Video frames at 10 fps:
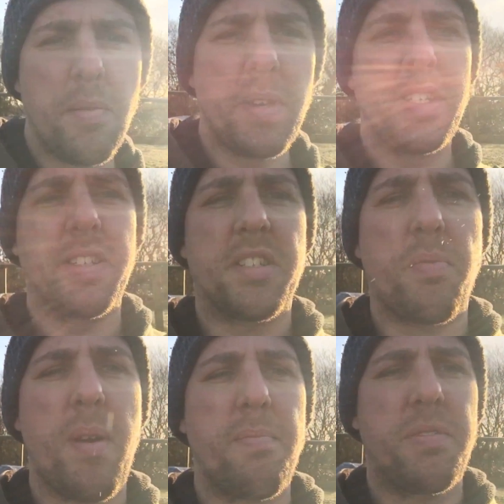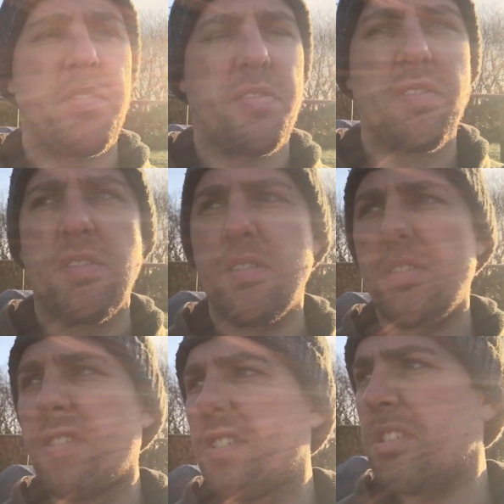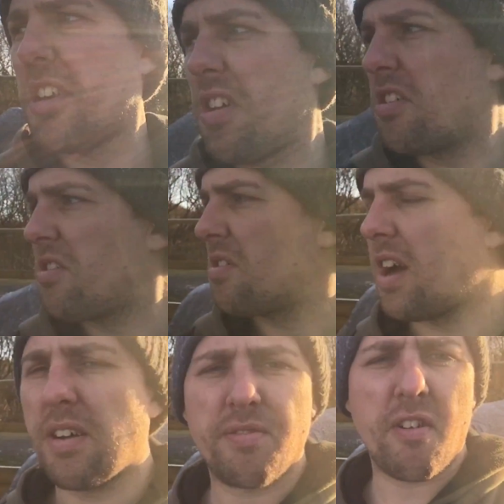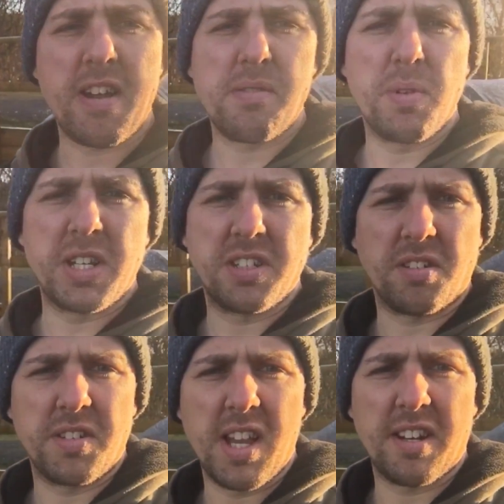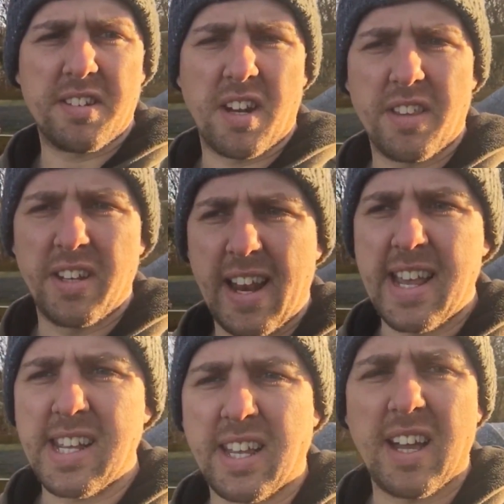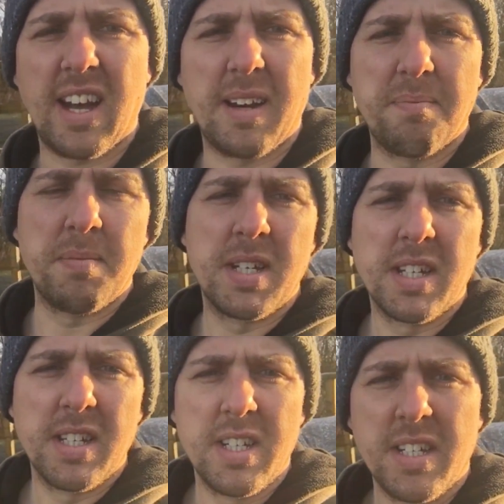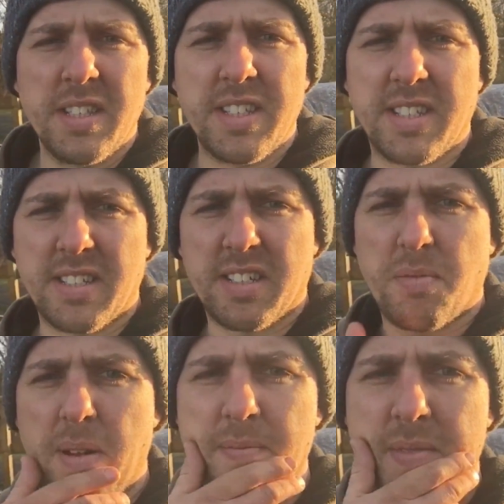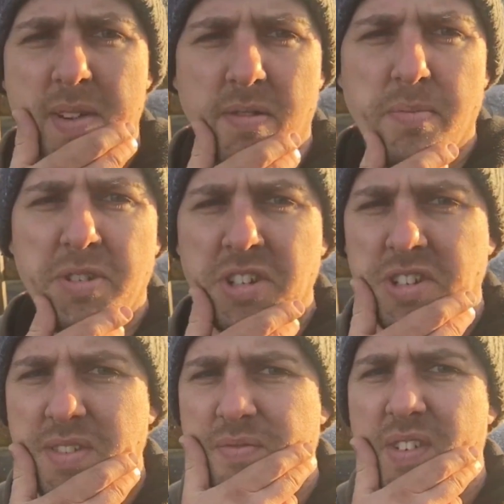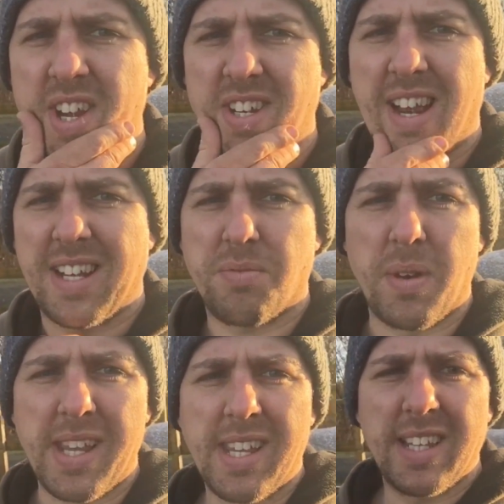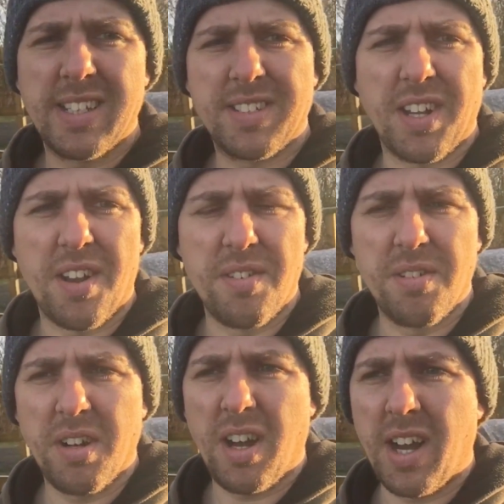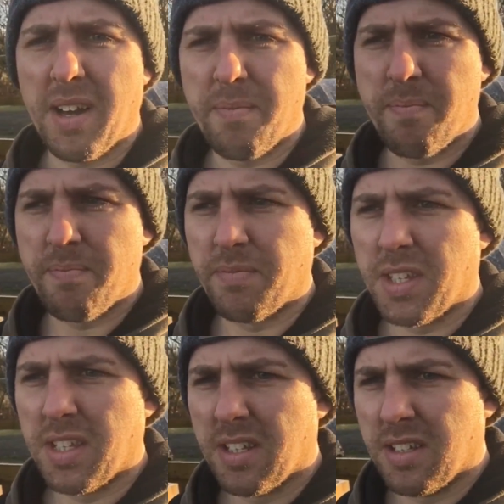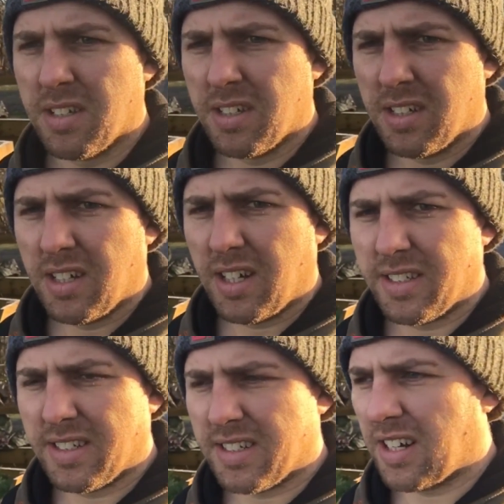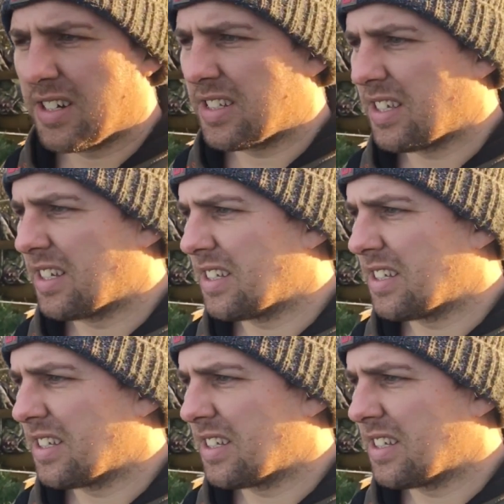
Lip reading: in swim 3, which is on the other side of the lake. This is a swim that was producing fish last week, so I decided